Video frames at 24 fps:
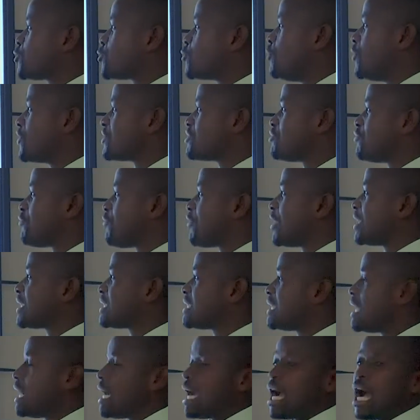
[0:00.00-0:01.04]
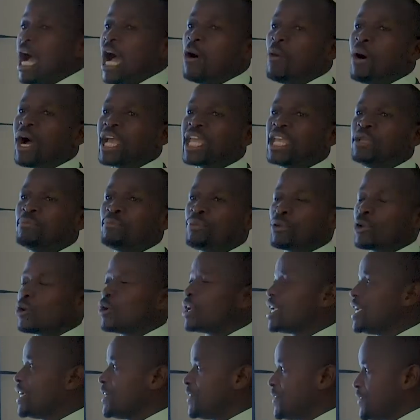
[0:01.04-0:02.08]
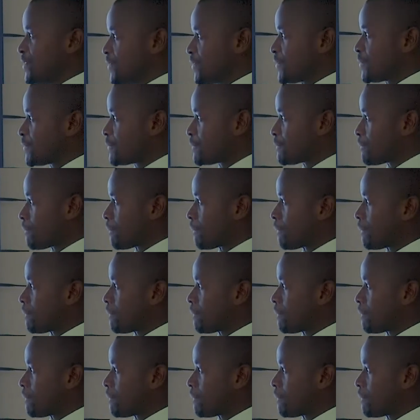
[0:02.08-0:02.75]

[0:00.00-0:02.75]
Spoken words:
to motivate our employees?